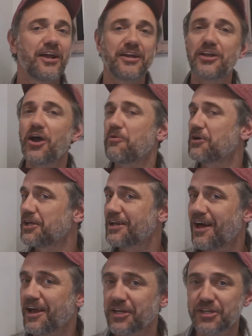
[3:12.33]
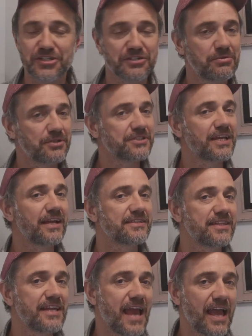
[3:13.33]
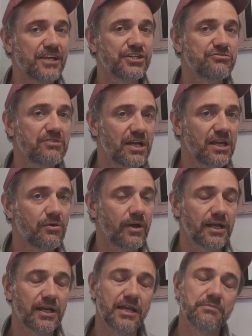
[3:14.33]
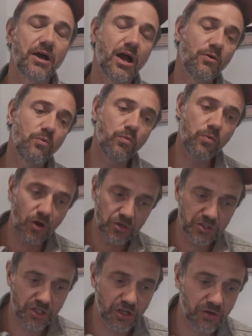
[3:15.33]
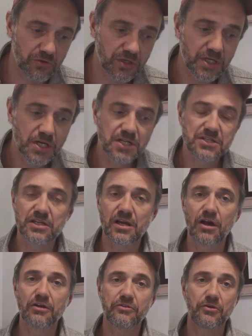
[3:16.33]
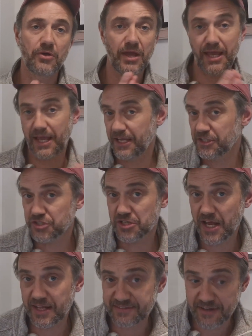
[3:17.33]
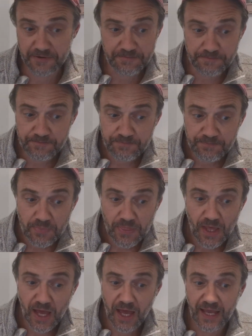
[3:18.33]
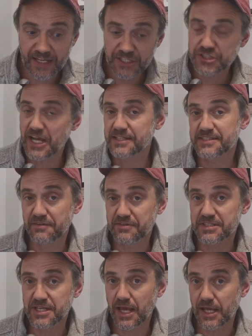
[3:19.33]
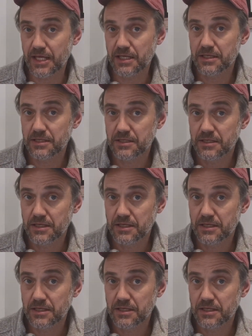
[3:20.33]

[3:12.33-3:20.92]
I uh, know what you're like, you just want to get to the end really quickly, but I want you to go through each lesson, uh, each activity